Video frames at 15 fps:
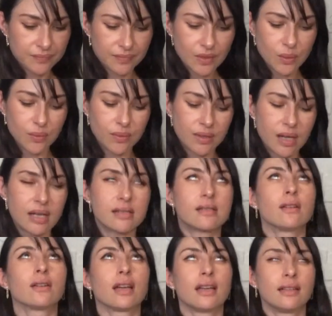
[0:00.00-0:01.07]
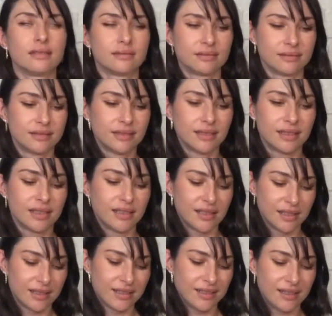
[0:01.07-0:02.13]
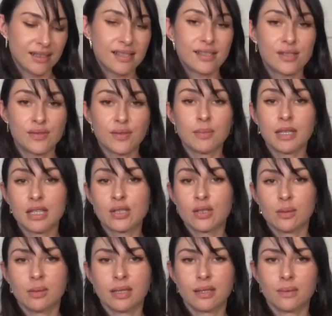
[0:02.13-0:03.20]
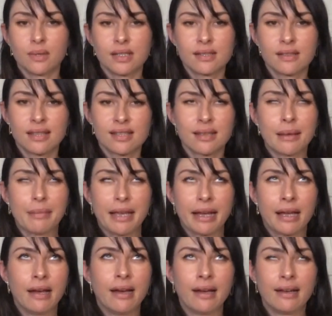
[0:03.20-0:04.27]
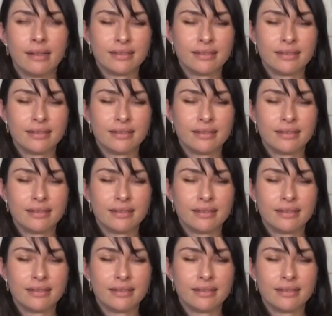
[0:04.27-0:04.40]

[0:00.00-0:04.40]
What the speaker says: Oh, nice. Okay. This is for me too, by the way, so that's not like, ah.